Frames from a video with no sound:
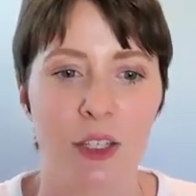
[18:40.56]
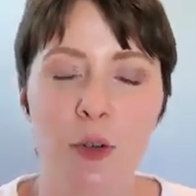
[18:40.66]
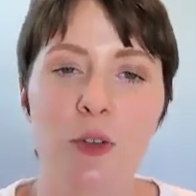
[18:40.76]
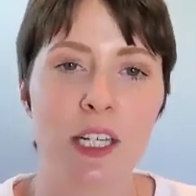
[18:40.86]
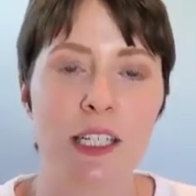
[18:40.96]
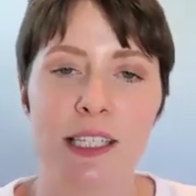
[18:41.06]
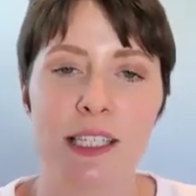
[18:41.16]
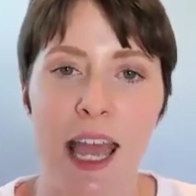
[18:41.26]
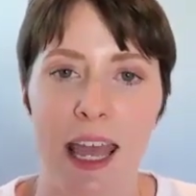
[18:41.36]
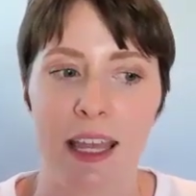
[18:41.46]
you just
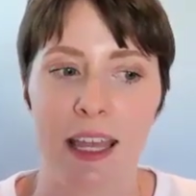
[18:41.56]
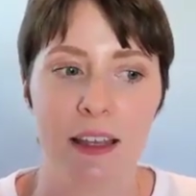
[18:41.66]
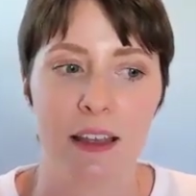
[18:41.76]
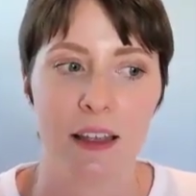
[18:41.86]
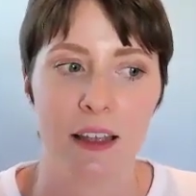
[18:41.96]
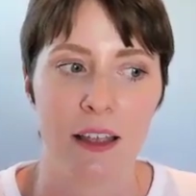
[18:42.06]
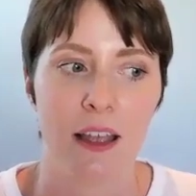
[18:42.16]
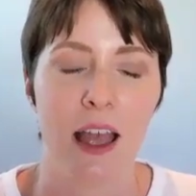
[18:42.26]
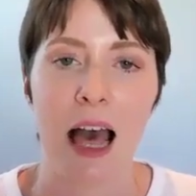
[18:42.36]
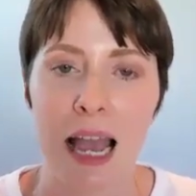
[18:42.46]
say,
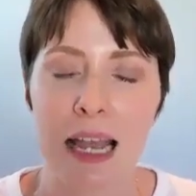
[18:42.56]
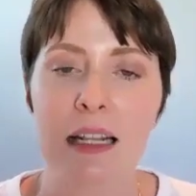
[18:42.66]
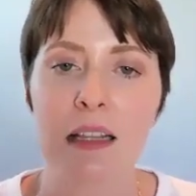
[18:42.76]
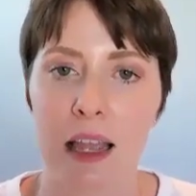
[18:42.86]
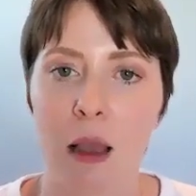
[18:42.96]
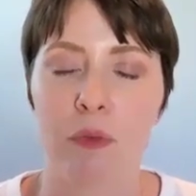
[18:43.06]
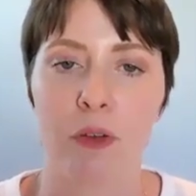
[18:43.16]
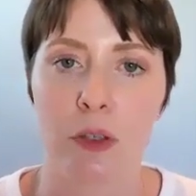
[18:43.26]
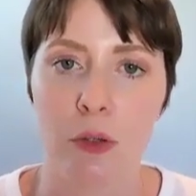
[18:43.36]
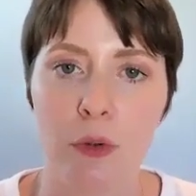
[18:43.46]
I'd like
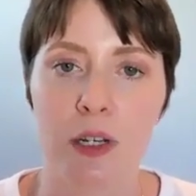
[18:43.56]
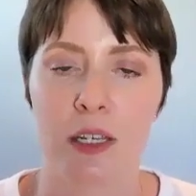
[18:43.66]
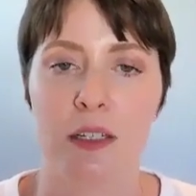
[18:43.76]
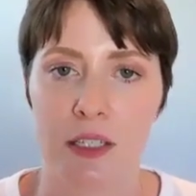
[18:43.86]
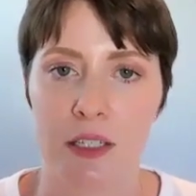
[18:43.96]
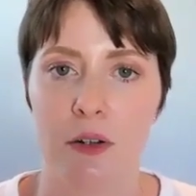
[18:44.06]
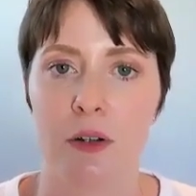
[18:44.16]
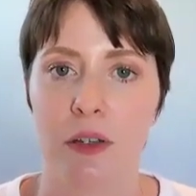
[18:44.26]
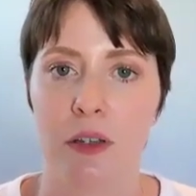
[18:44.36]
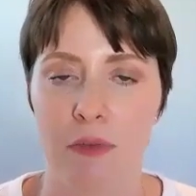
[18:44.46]
for you to
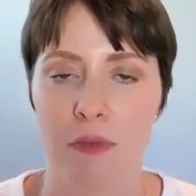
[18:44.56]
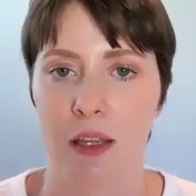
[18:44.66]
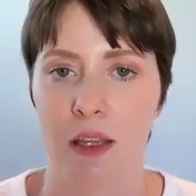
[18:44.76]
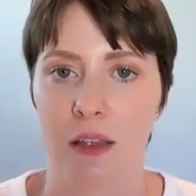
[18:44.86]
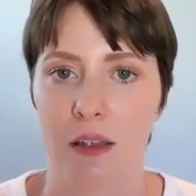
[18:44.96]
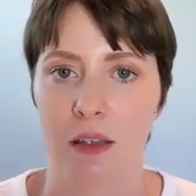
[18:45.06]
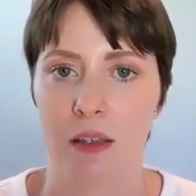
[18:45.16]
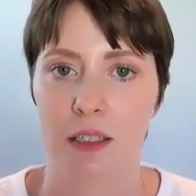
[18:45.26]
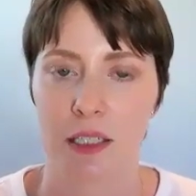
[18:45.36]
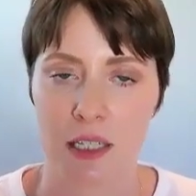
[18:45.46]
consider giving
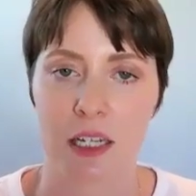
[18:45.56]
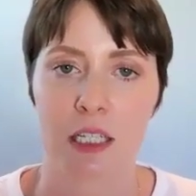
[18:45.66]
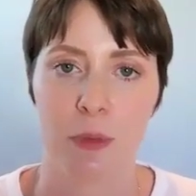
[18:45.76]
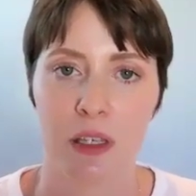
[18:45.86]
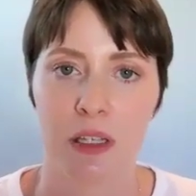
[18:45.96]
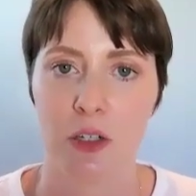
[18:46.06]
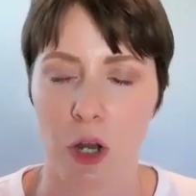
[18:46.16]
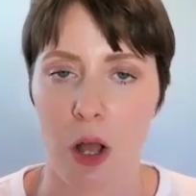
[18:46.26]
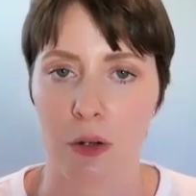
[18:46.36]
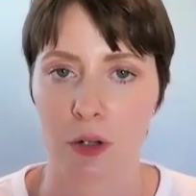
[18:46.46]
$6 million
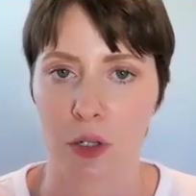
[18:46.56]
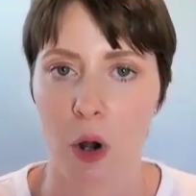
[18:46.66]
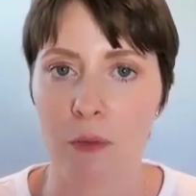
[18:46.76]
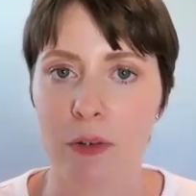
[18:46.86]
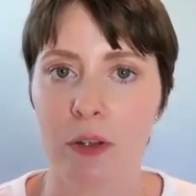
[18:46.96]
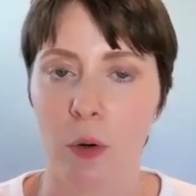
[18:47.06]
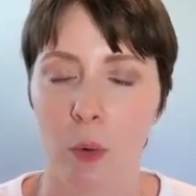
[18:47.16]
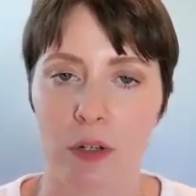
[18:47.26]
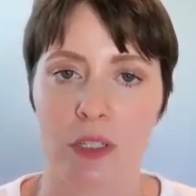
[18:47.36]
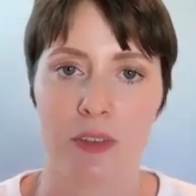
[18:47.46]
over the
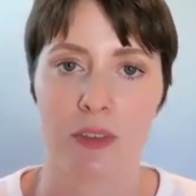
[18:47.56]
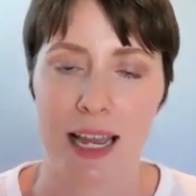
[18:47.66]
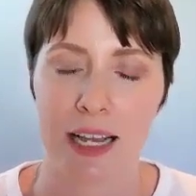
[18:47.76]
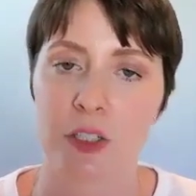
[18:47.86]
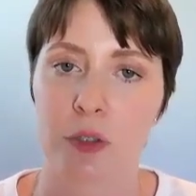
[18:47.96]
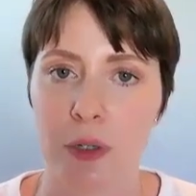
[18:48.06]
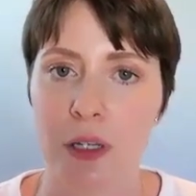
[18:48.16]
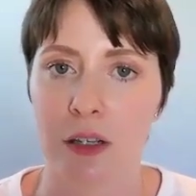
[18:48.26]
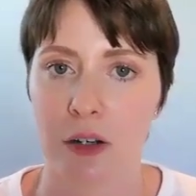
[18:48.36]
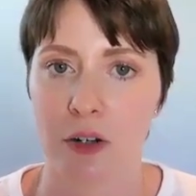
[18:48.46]
course of the next 3
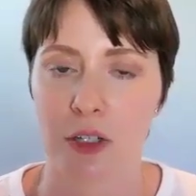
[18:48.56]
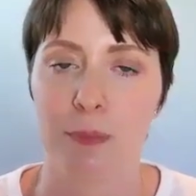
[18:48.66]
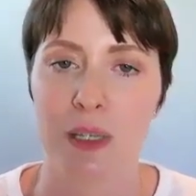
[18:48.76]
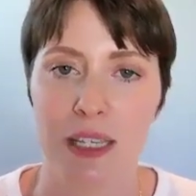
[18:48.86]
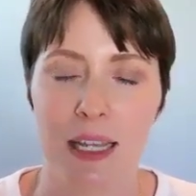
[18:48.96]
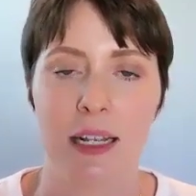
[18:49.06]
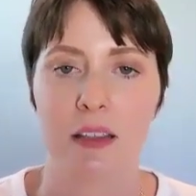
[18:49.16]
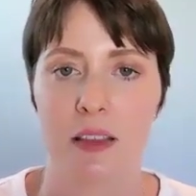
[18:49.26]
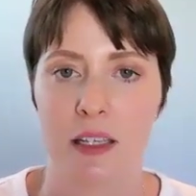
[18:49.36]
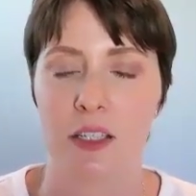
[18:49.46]
years,
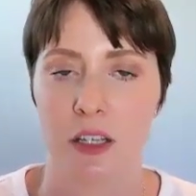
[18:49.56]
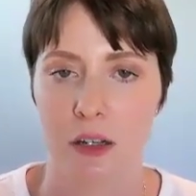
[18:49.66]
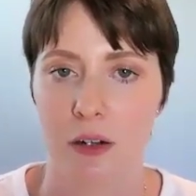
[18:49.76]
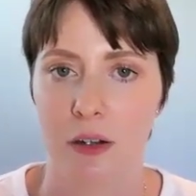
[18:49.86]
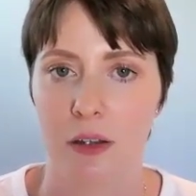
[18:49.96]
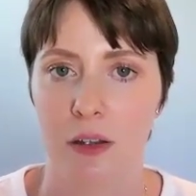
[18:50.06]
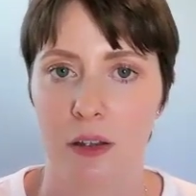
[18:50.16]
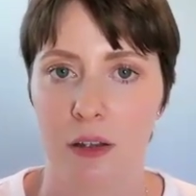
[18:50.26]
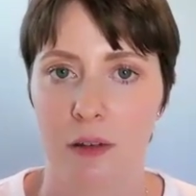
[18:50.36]
beginning this year.